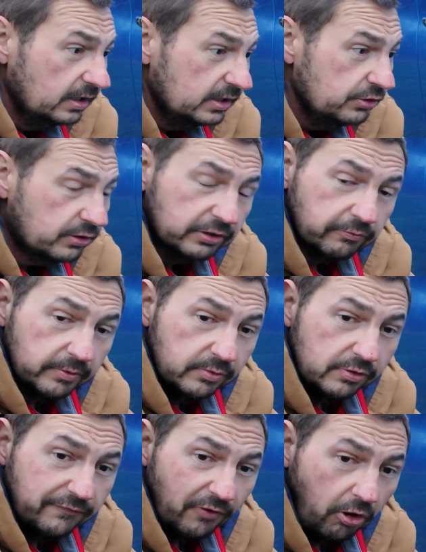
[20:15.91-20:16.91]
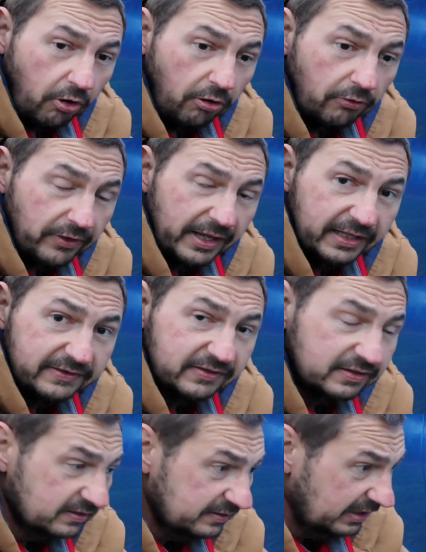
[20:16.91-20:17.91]
You can remove all
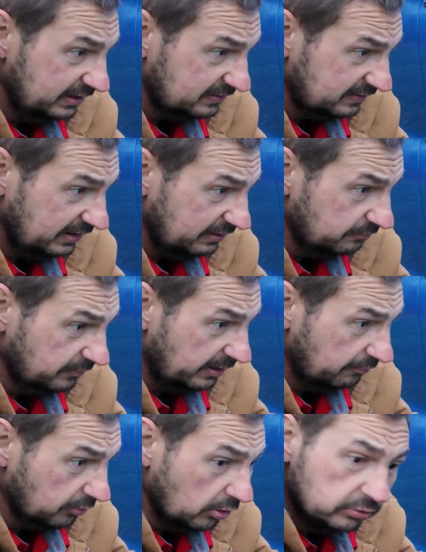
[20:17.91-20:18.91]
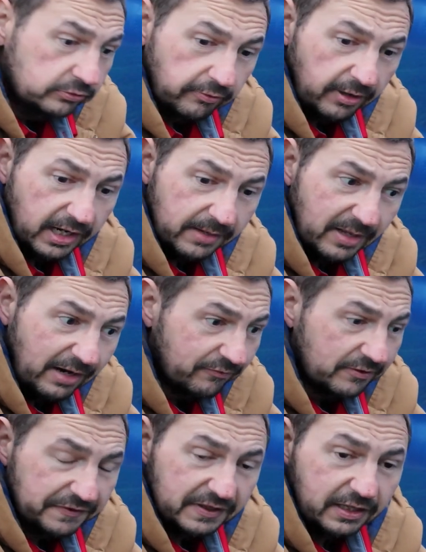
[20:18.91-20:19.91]
that road grime,
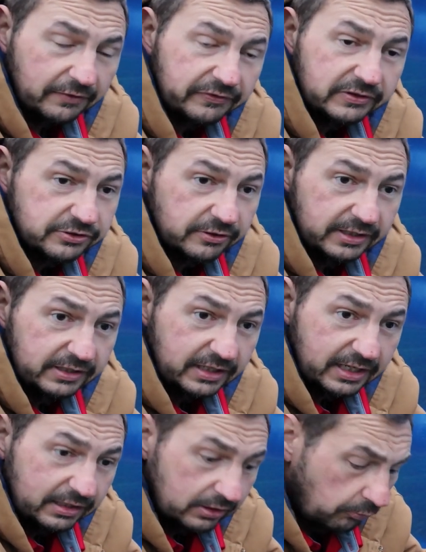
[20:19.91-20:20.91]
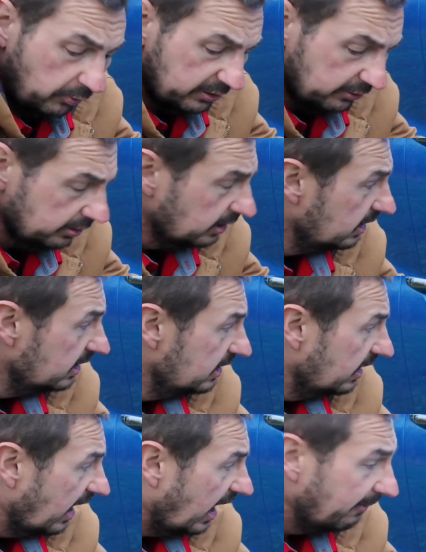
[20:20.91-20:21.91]
everything else that you're getting again in the winter.
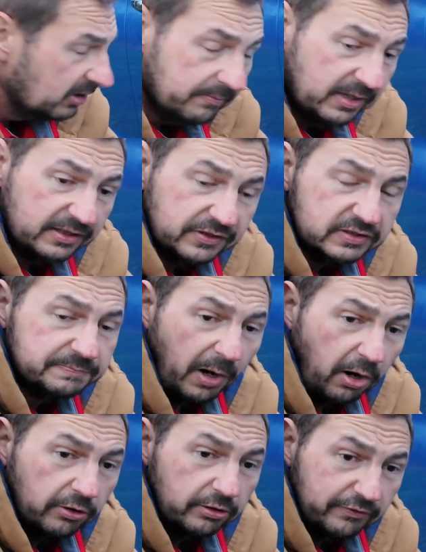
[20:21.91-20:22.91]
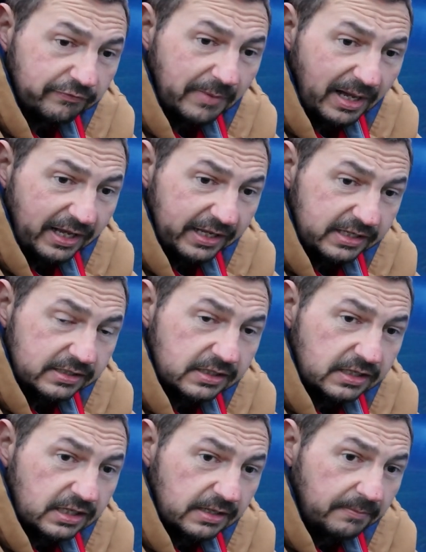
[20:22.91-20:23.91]
I'm gonna make this part of my
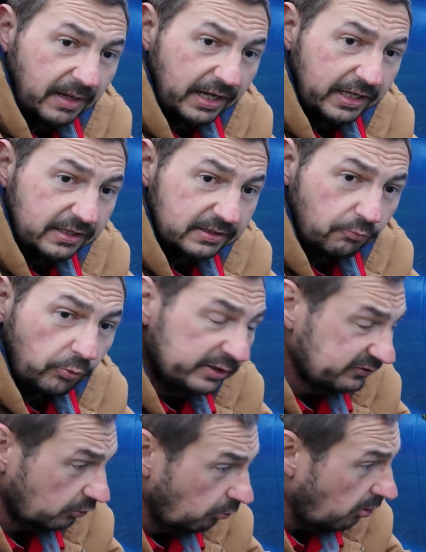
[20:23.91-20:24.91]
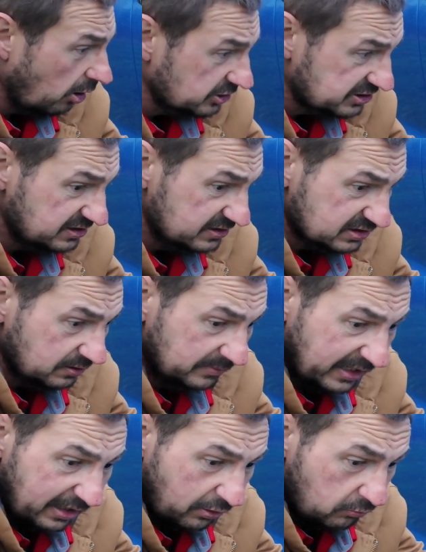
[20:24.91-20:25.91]
winter wash system
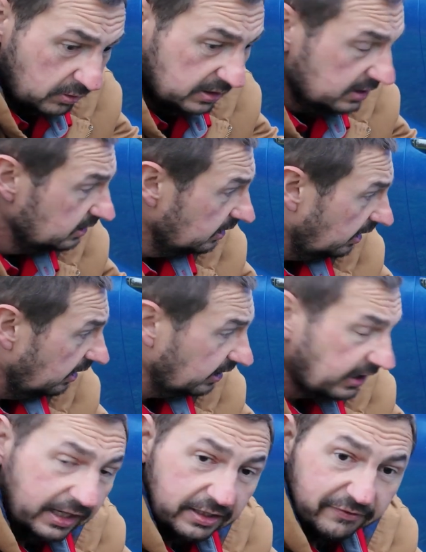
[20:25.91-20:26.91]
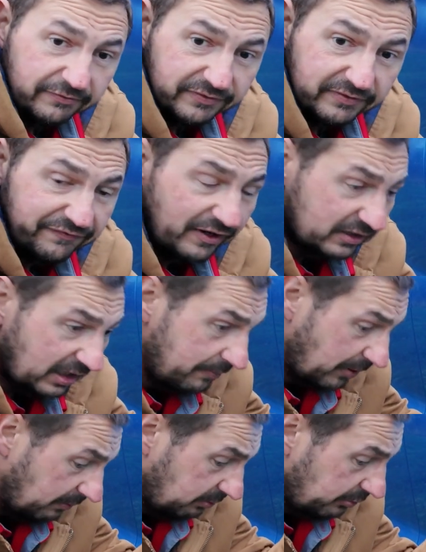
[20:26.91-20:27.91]
now. Kind of, in fact, I'll
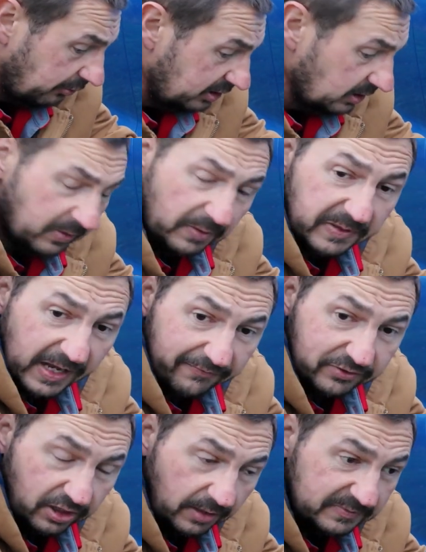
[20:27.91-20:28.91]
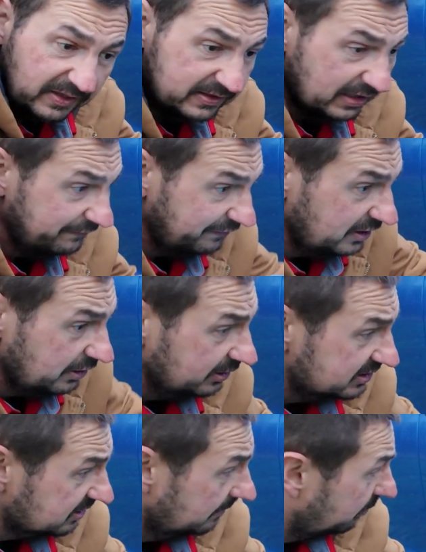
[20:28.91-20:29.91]
probably wind up having to update that video
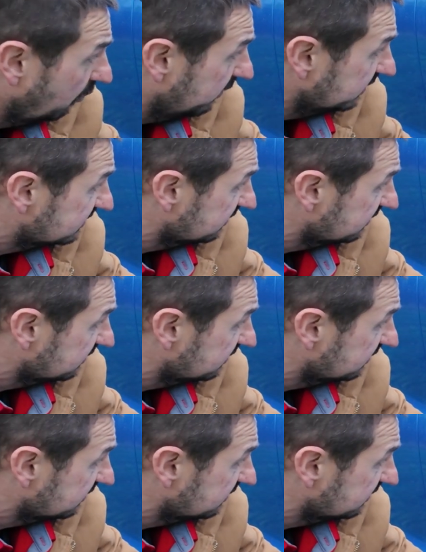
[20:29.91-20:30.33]
at some point.